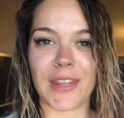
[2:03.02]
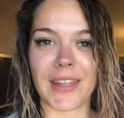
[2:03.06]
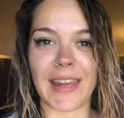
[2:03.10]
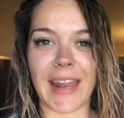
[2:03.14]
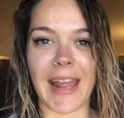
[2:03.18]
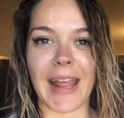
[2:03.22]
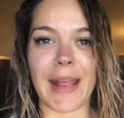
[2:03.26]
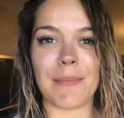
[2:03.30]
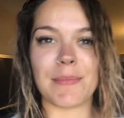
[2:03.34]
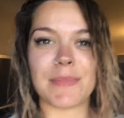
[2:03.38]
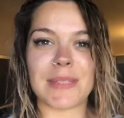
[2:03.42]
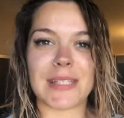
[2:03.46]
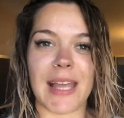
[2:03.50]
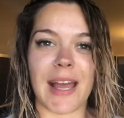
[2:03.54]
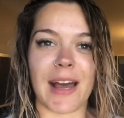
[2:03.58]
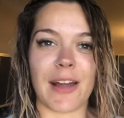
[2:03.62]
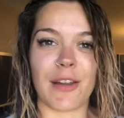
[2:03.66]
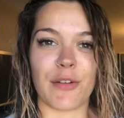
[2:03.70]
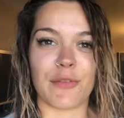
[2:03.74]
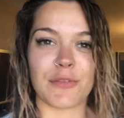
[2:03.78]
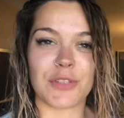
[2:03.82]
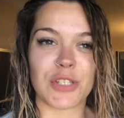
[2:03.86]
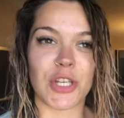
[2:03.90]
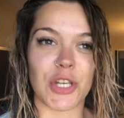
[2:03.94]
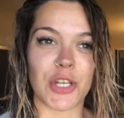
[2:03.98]
the names out
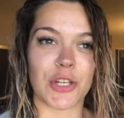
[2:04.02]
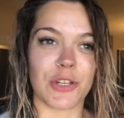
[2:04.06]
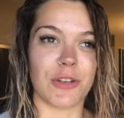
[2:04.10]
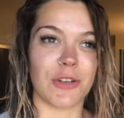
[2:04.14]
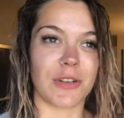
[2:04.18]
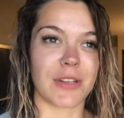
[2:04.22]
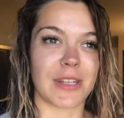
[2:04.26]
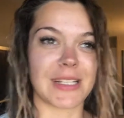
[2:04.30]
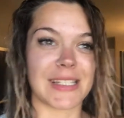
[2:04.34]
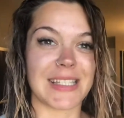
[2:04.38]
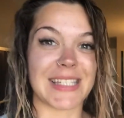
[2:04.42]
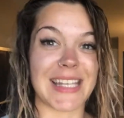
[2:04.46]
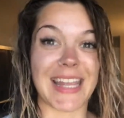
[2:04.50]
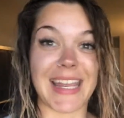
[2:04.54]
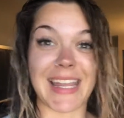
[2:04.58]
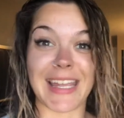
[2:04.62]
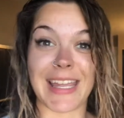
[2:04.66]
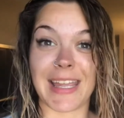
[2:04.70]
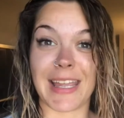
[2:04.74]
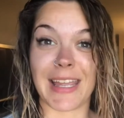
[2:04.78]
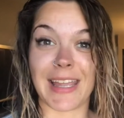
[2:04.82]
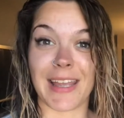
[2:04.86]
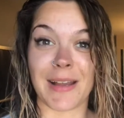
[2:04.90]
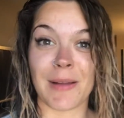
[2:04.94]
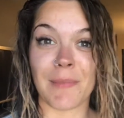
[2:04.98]
of two
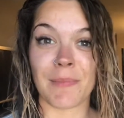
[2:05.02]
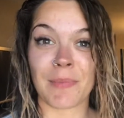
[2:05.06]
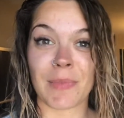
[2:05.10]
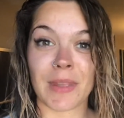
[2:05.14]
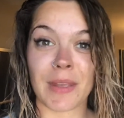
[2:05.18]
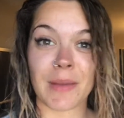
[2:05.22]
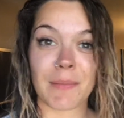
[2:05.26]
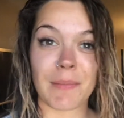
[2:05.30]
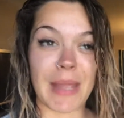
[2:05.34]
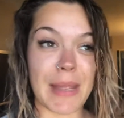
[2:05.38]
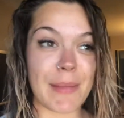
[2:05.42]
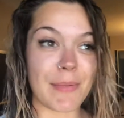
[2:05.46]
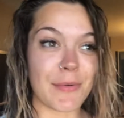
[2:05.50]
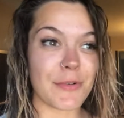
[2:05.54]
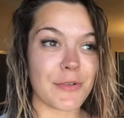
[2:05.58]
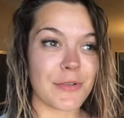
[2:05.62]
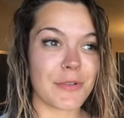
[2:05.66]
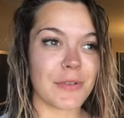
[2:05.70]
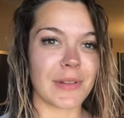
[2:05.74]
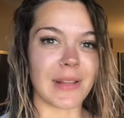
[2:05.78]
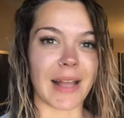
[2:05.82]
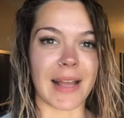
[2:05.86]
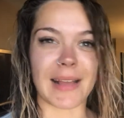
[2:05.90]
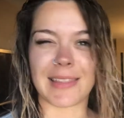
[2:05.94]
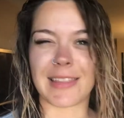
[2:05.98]
Contiki people,
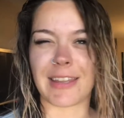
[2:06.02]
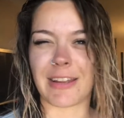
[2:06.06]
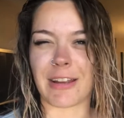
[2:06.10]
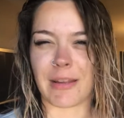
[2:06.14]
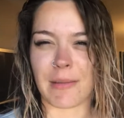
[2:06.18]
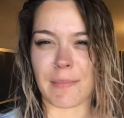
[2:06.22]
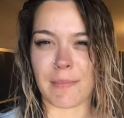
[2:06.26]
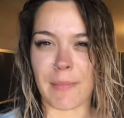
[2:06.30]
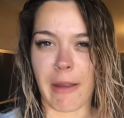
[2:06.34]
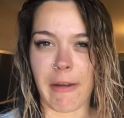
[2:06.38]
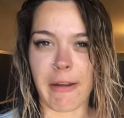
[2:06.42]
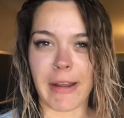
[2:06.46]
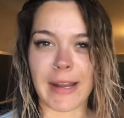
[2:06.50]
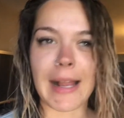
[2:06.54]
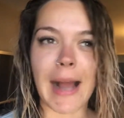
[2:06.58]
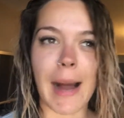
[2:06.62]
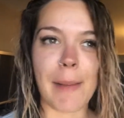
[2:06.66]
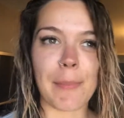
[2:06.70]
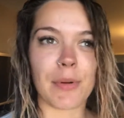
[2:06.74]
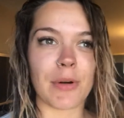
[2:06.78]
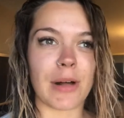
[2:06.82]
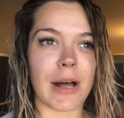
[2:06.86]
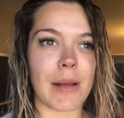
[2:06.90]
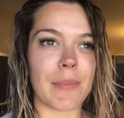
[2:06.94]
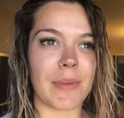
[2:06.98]
like the married
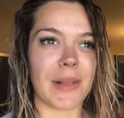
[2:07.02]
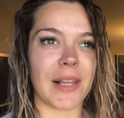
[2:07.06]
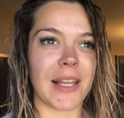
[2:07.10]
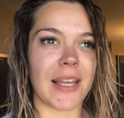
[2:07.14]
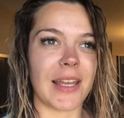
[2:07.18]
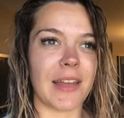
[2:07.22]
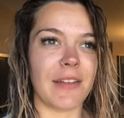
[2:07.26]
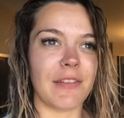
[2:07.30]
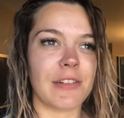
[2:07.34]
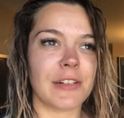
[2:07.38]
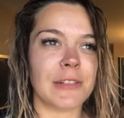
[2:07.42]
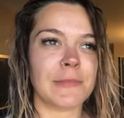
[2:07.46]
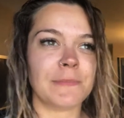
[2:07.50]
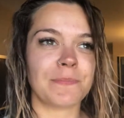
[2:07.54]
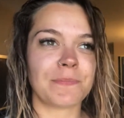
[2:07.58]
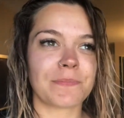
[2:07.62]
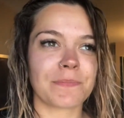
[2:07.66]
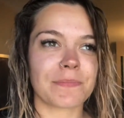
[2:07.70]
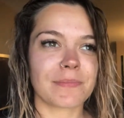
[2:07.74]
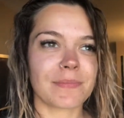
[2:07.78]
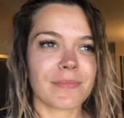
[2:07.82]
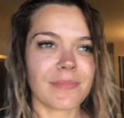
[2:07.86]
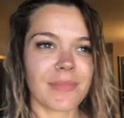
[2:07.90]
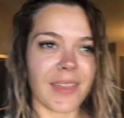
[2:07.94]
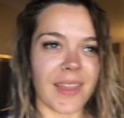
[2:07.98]
couple, I believe.
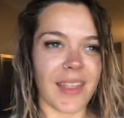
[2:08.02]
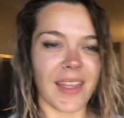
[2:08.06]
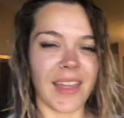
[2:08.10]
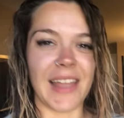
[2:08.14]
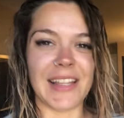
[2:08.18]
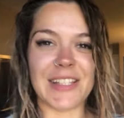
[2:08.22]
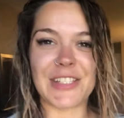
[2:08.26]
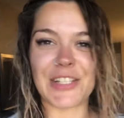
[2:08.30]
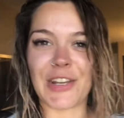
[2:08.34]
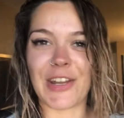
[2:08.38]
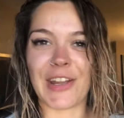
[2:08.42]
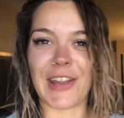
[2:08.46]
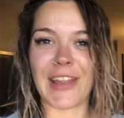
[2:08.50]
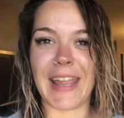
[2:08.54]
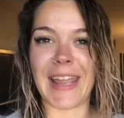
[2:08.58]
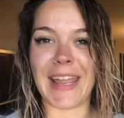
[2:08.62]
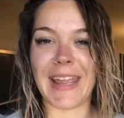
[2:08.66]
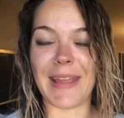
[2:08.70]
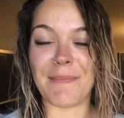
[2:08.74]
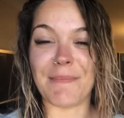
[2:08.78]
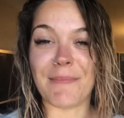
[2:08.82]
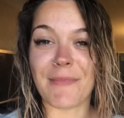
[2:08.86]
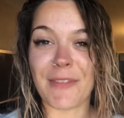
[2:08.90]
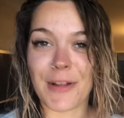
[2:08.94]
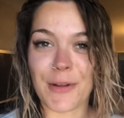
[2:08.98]
And so
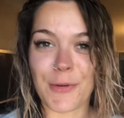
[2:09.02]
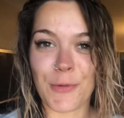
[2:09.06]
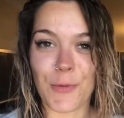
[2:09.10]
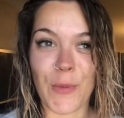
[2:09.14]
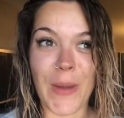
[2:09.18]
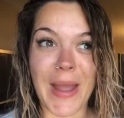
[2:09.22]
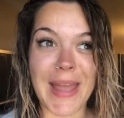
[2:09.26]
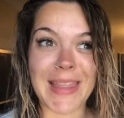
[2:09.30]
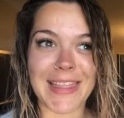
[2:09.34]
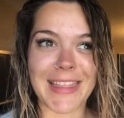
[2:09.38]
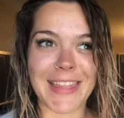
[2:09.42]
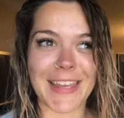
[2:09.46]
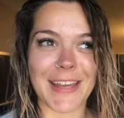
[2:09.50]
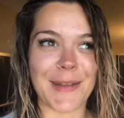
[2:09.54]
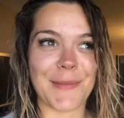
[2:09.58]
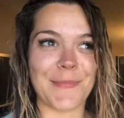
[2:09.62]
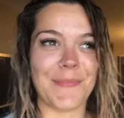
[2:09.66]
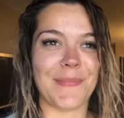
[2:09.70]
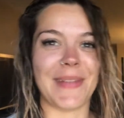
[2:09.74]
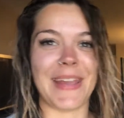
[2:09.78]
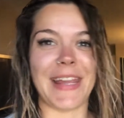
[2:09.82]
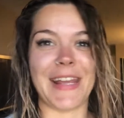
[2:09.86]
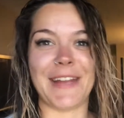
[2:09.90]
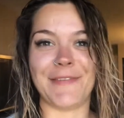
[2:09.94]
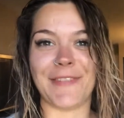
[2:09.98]
he wed
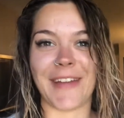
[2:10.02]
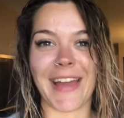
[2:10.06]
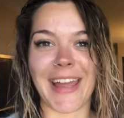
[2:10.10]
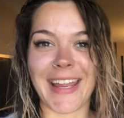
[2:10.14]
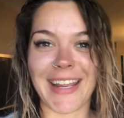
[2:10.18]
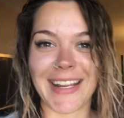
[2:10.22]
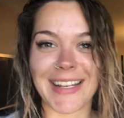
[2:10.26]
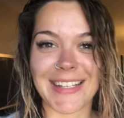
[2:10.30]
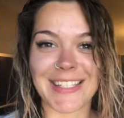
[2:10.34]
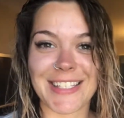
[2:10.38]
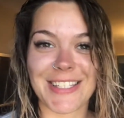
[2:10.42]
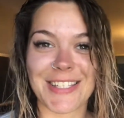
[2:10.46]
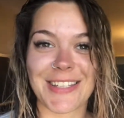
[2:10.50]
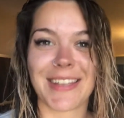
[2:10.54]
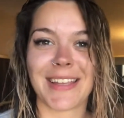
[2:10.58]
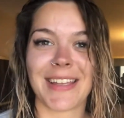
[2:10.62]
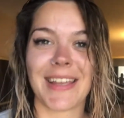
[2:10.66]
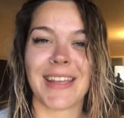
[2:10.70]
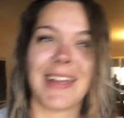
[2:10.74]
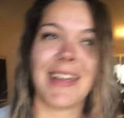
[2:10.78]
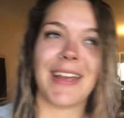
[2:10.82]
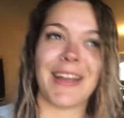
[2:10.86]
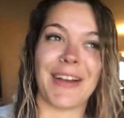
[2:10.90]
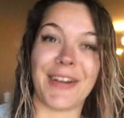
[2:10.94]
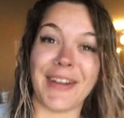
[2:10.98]
them in Vegas
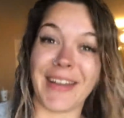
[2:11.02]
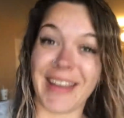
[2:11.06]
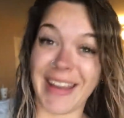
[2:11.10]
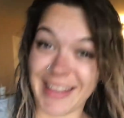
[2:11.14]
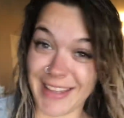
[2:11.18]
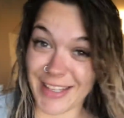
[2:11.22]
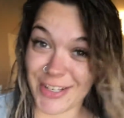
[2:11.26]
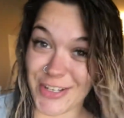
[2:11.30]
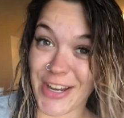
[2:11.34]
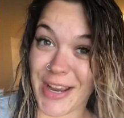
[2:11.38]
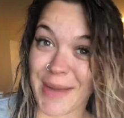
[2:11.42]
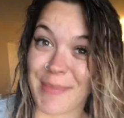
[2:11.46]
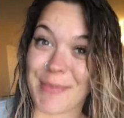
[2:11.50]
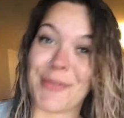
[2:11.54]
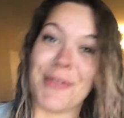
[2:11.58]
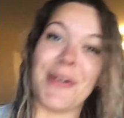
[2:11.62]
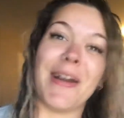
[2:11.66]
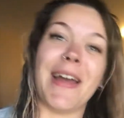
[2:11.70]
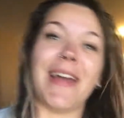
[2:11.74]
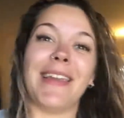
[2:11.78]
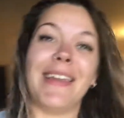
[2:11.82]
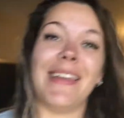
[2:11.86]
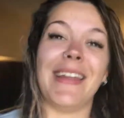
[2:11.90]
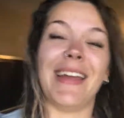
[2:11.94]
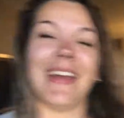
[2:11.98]
in the chapel
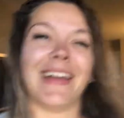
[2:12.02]
and